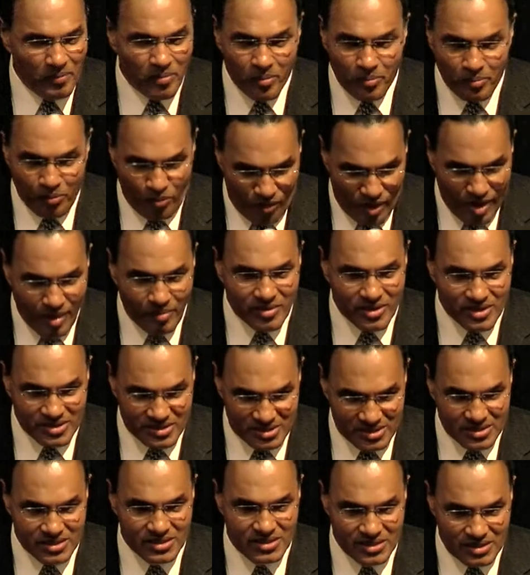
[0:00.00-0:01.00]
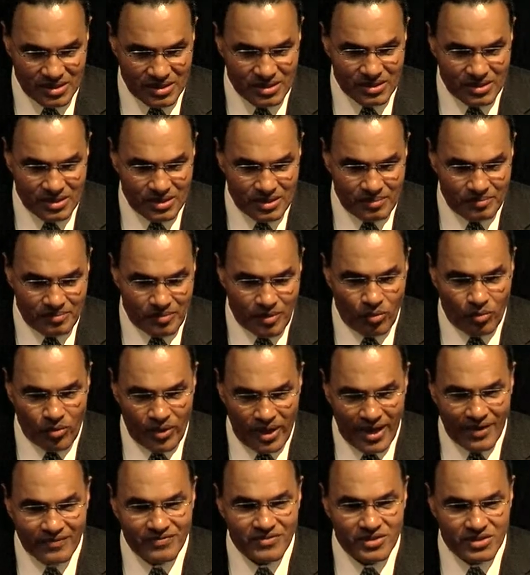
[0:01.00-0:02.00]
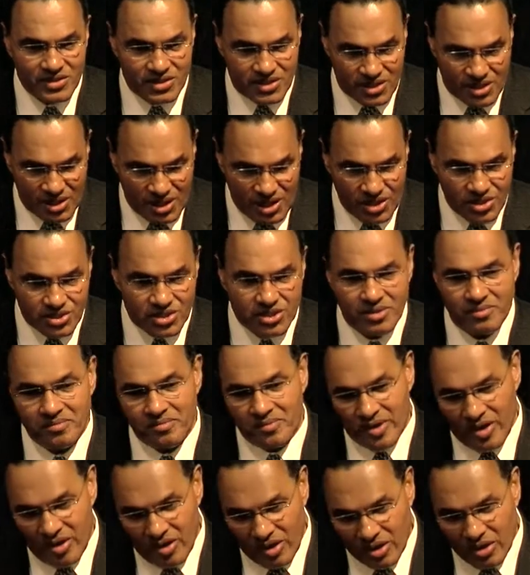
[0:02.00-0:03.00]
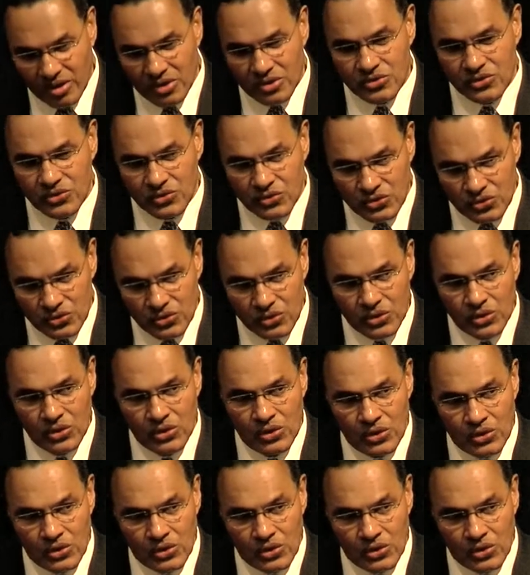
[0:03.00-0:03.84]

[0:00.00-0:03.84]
people promise, but we have to teach Americans